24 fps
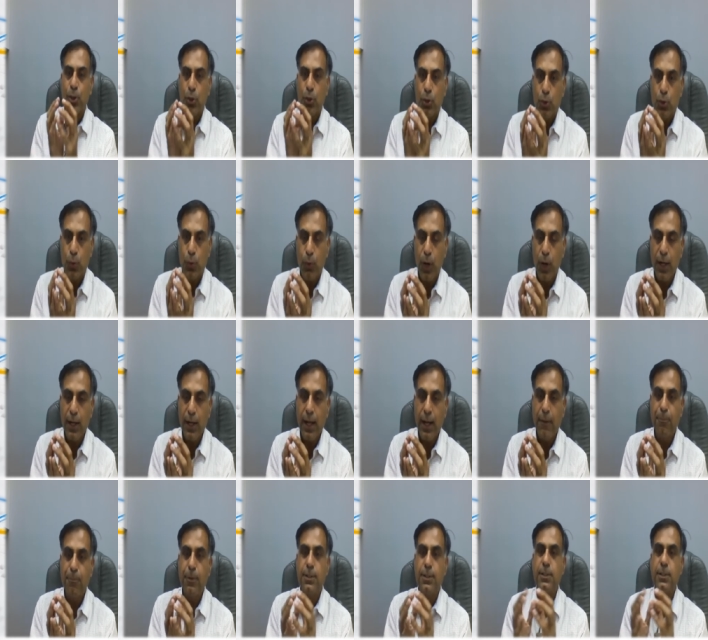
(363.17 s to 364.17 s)
so what
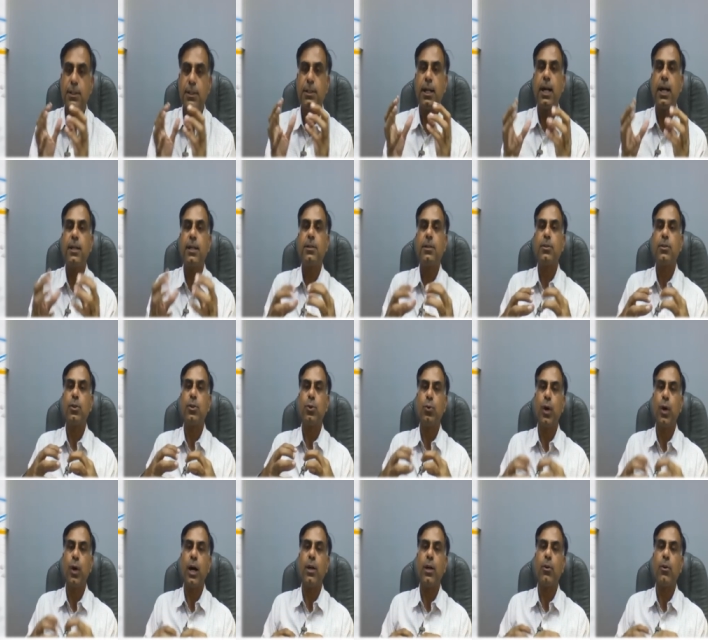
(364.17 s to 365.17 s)
happens that
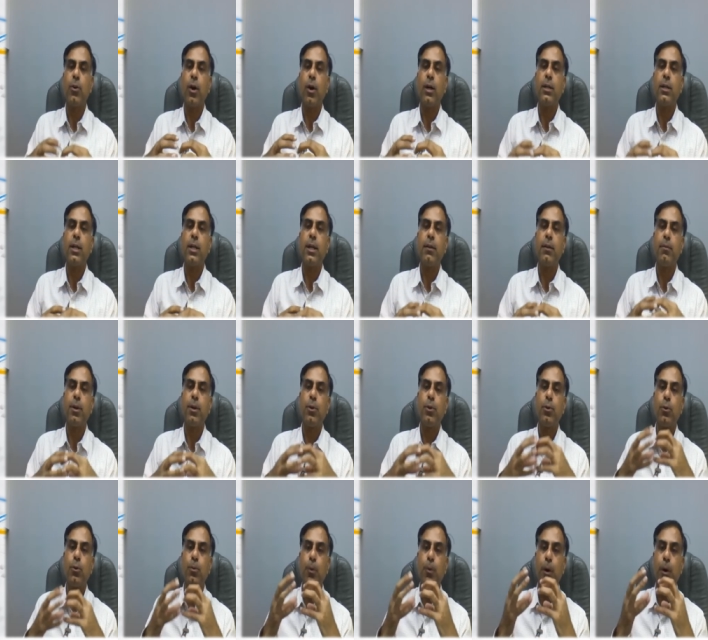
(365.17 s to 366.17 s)
you are not able
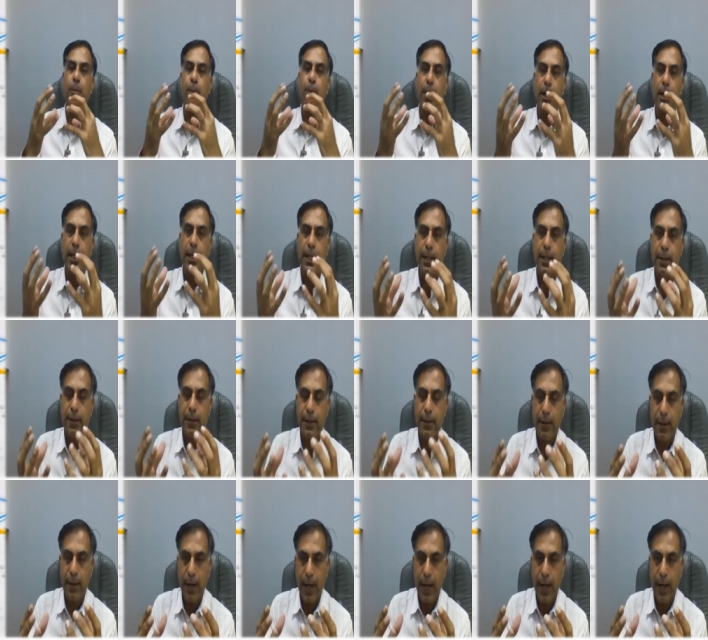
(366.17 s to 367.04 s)
to properly